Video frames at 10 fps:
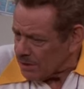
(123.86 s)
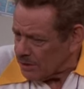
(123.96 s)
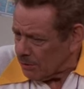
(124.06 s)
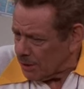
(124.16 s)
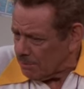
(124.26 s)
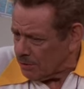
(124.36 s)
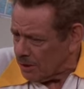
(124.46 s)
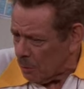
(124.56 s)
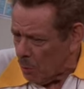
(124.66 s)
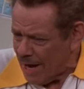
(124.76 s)
showed up with
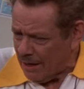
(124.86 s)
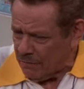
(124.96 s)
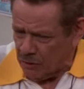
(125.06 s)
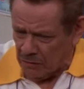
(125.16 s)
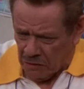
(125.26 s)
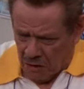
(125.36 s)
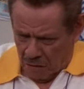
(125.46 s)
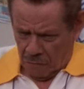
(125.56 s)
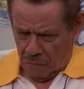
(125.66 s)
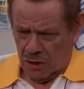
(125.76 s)
a wagon full of
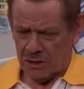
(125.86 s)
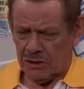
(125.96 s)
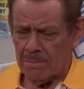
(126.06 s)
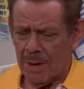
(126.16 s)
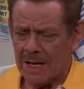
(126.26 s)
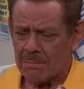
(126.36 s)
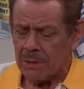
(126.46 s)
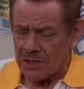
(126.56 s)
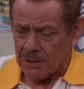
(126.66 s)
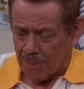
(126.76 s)
freshly baked
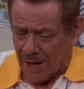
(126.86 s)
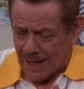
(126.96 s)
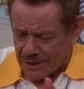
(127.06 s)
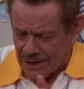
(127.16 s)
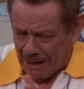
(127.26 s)
pizza pies.